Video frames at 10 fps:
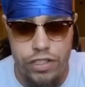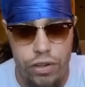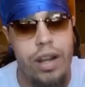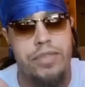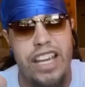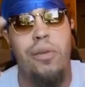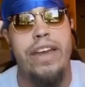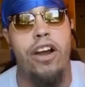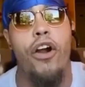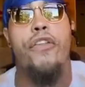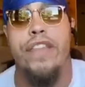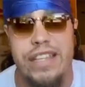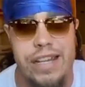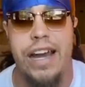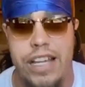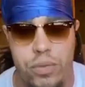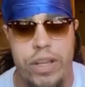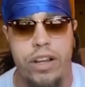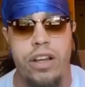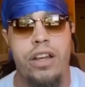You know what I'm saying? We aren't these eyes.
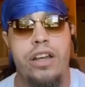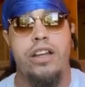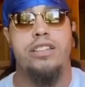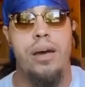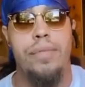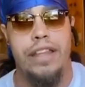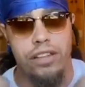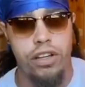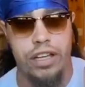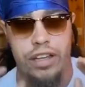We are something